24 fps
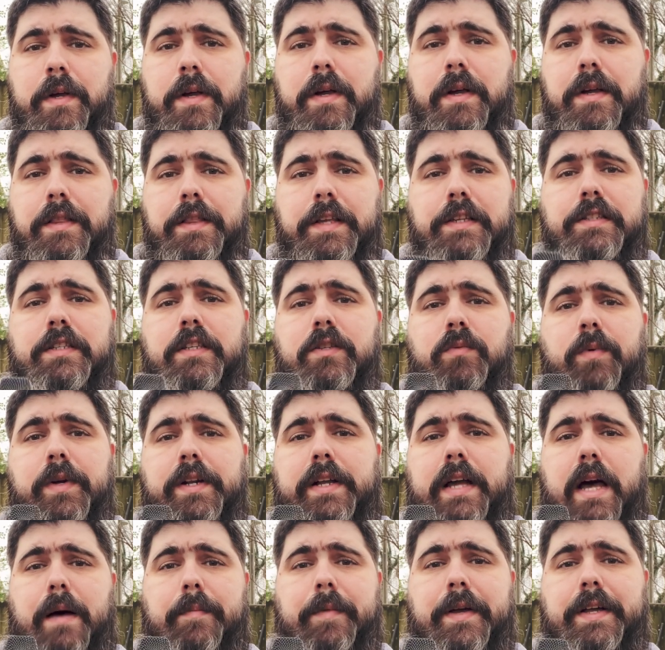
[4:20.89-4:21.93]
This is what
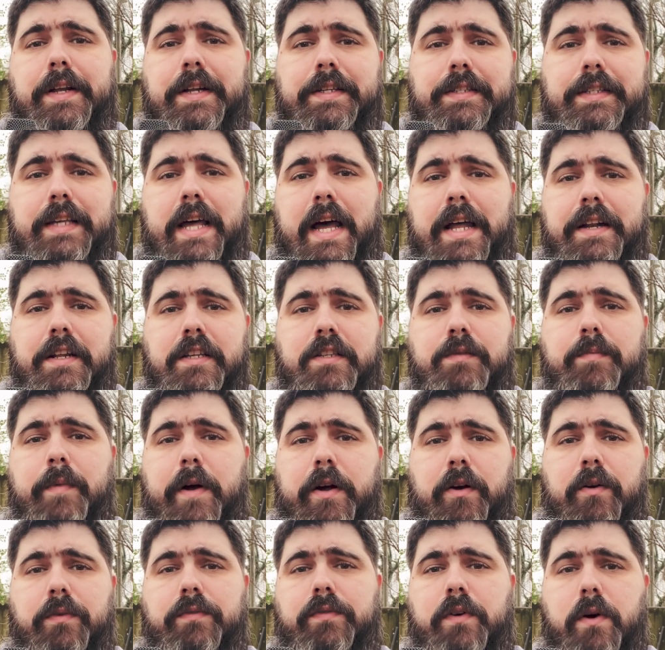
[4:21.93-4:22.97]
COMICA designed this
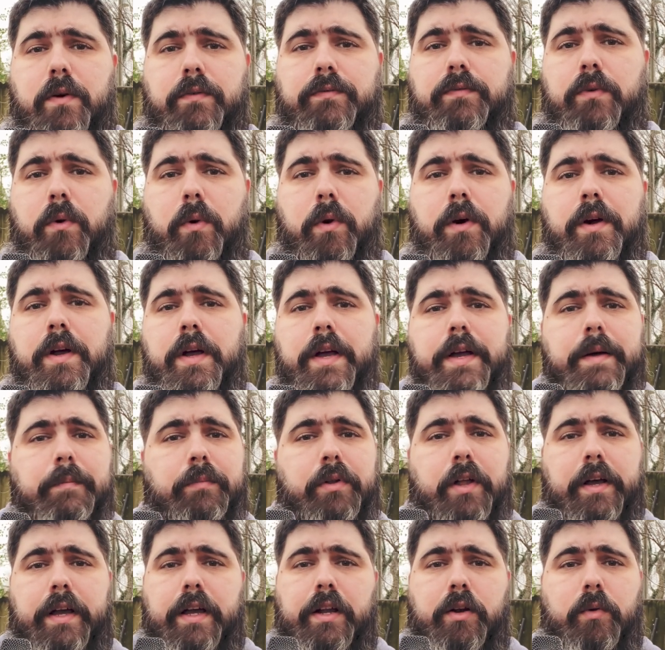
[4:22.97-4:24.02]
microphone for,
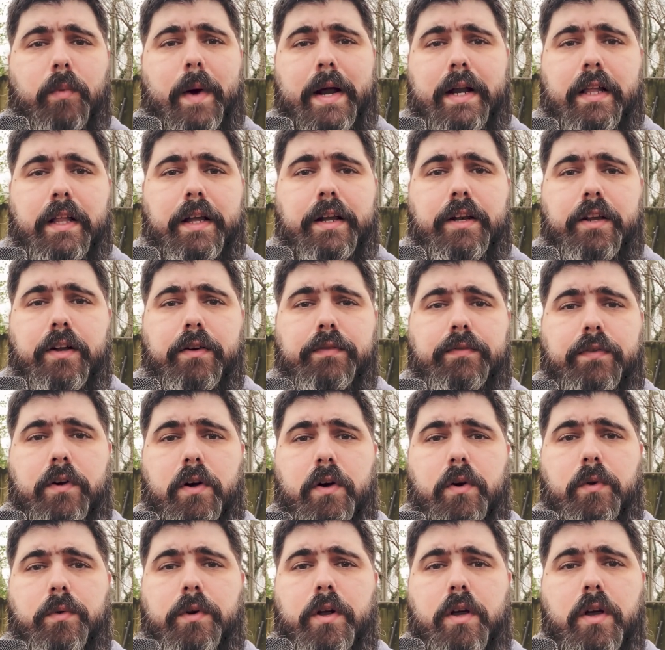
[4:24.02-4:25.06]
plugging directly into your
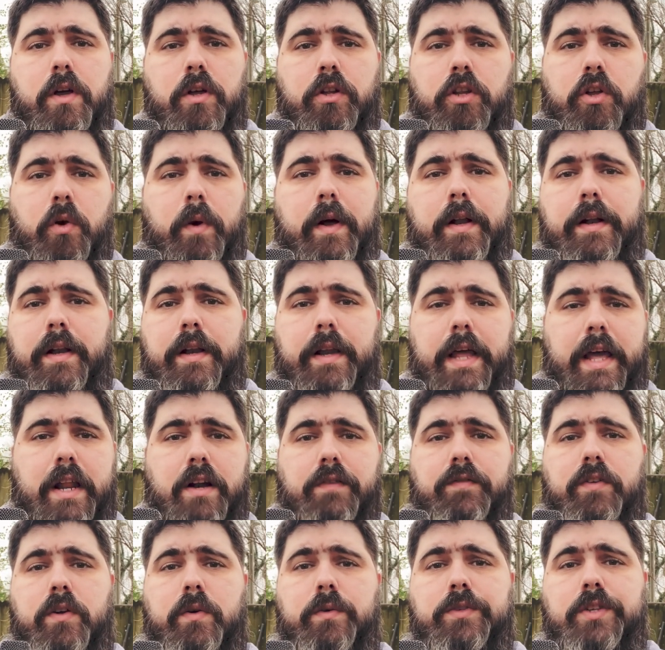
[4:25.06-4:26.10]
phone, doing
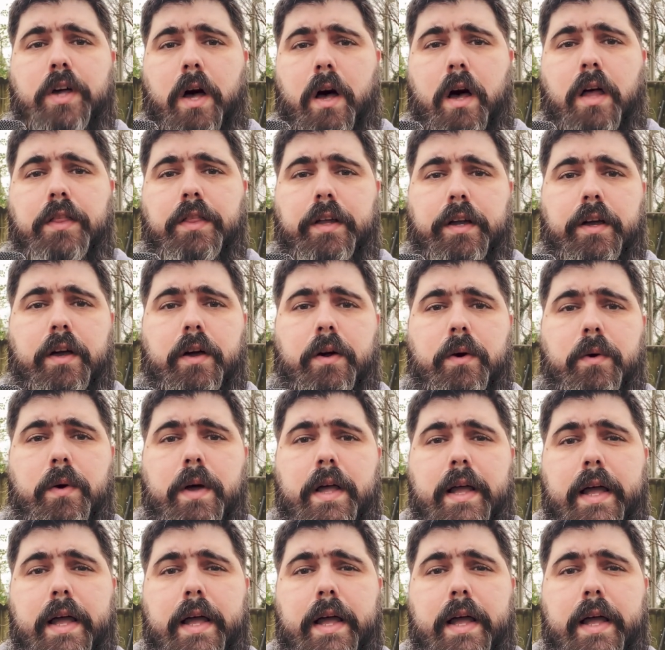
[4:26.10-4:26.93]
interviews on the go.